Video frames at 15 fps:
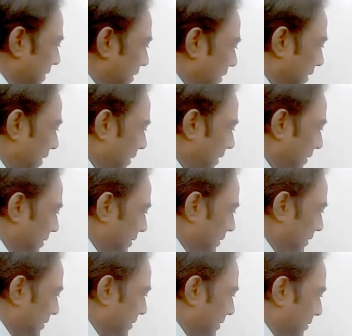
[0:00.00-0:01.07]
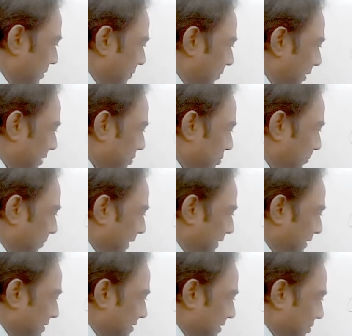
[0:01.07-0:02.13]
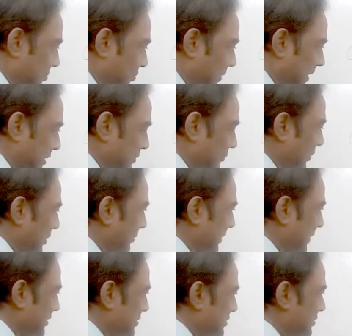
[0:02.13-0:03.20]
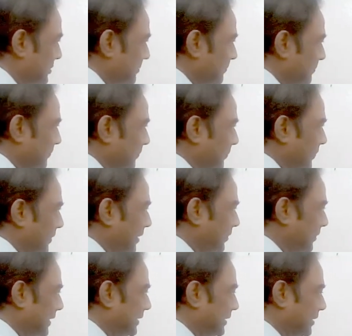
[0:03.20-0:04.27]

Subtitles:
Then, once you practice this 2 hours 40 minutes, then you get the